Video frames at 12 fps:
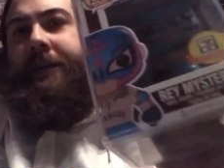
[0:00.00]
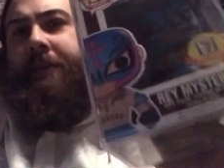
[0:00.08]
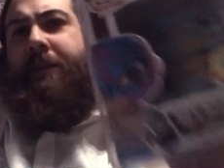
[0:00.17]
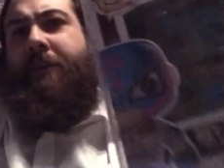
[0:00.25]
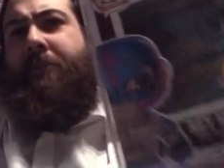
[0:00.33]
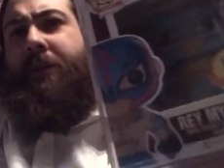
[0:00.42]

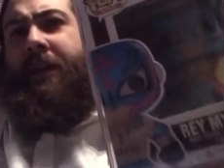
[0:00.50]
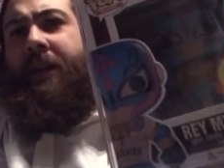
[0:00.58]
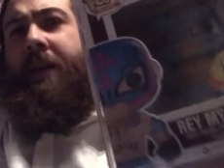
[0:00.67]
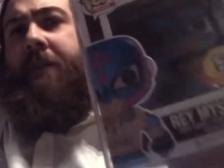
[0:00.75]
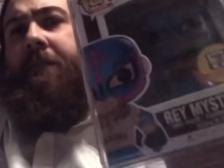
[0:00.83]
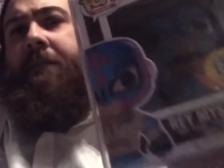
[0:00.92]

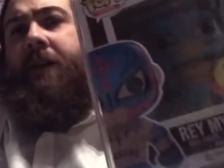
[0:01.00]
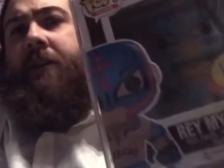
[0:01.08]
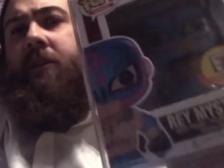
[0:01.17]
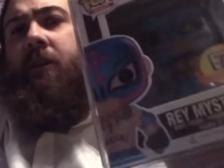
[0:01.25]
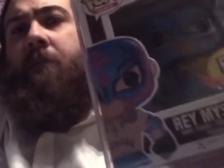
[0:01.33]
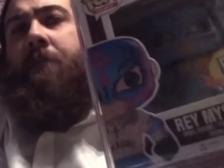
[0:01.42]
WWE
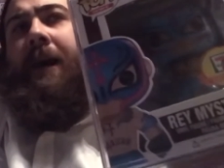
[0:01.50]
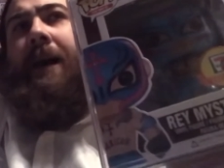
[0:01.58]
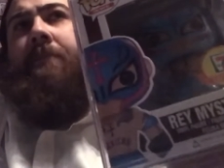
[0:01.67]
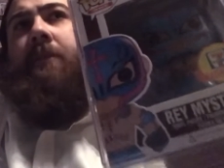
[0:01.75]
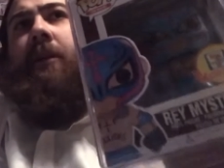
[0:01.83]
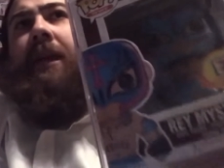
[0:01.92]
Funko
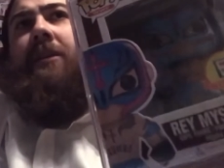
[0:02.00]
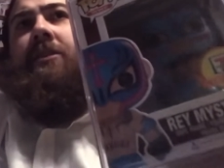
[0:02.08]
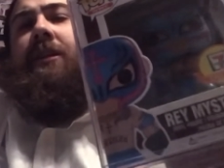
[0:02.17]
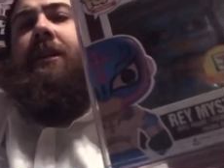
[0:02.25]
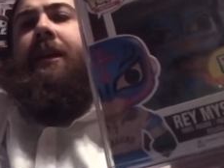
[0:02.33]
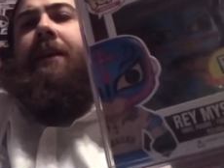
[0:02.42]
Pop
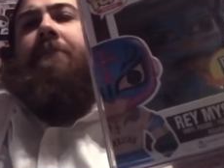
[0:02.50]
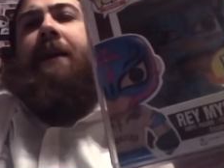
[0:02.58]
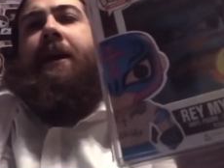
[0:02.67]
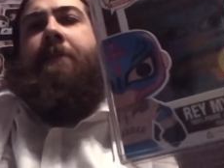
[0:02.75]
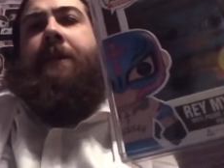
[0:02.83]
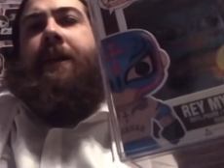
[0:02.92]
collection, in
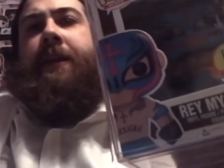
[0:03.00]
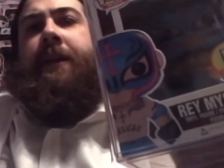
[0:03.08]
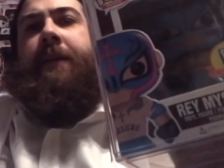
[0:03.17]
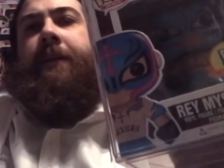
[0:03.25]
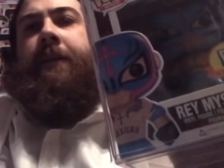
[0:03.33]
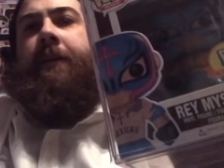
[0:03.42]
my
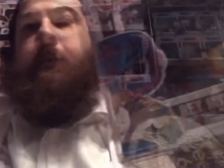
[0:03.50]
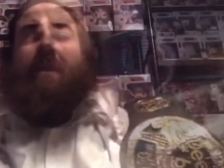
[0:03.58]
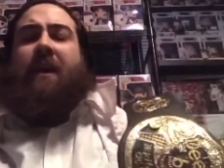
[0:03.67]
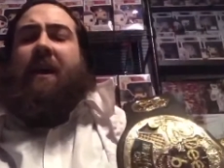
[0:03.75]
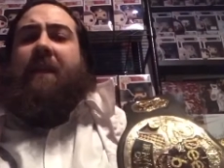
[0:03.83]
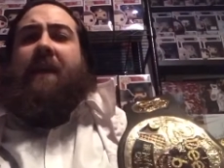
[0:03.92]
opinion.
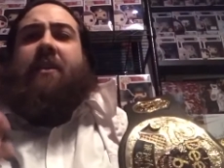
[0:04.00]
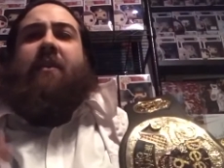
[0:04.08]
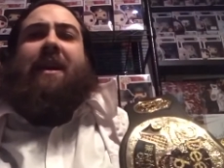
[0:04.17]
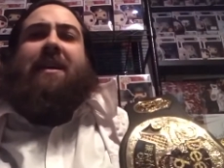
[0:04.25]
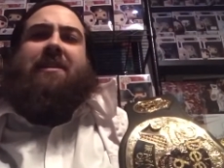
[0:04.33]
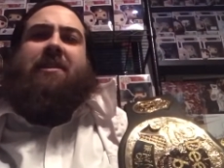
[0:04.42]
Thank you
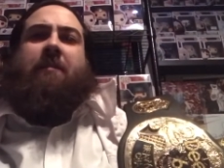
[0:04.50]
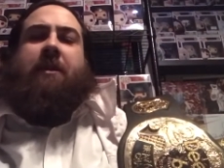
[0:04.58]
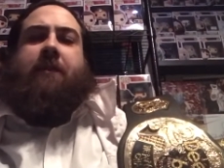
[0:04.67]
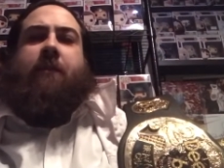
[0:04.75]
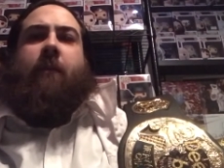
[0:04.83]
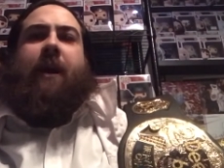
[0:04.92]
guys so
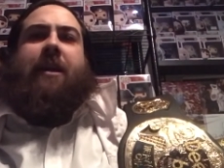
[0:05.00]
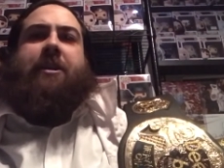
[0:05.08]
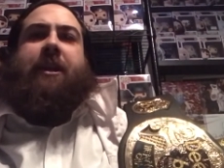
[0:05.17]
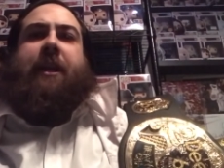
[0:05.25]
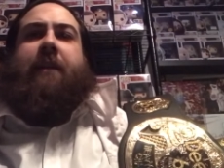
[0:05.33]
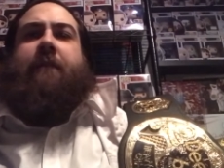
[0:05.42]
much for
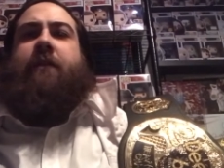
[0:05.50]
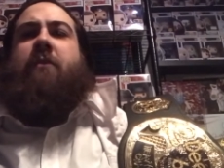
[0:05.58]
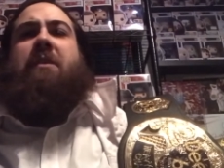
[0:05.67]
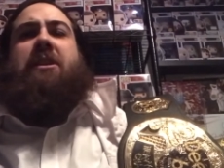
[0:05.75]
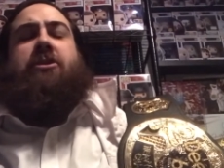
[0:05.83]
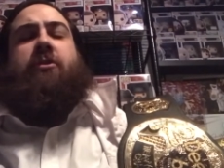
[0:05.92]
watching. If
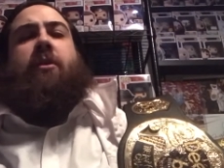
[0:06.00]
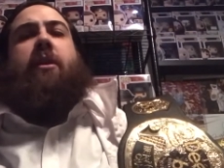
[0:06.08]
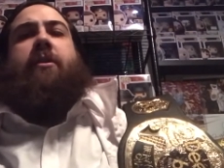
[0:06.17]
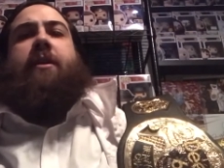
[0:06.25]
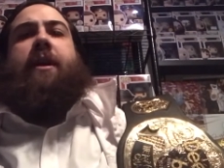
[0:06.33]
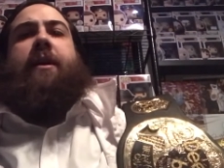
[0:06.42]
you enjoy
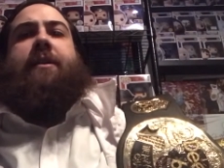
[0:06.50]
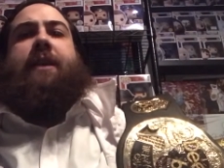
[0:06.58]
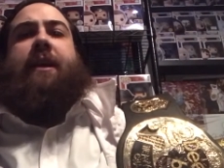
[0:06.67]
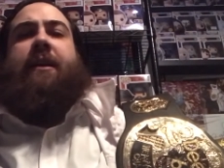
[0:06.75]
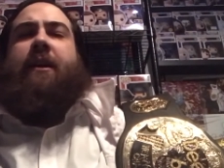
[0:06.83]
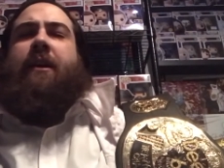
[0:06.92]
our content,